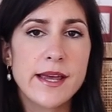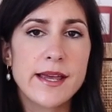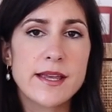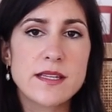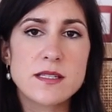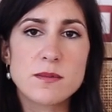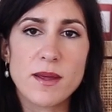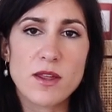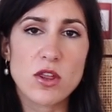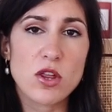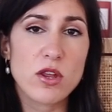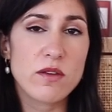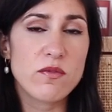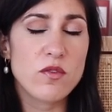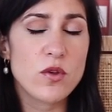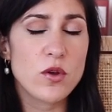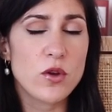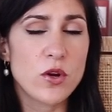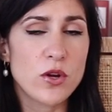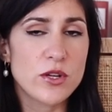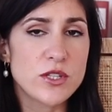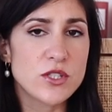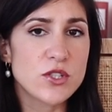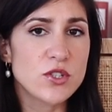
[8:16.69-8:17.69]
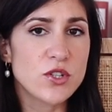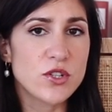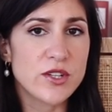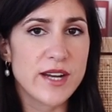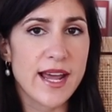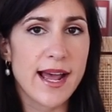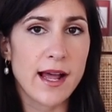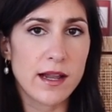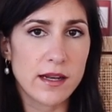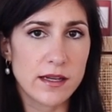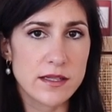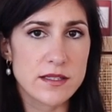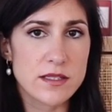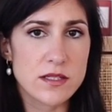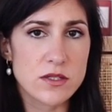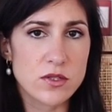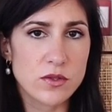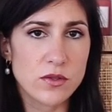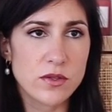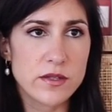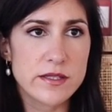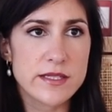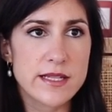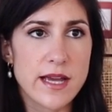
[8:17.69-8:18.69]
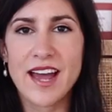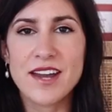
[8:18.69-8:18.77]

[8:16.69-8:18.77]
especially if you're going to good outlet stores.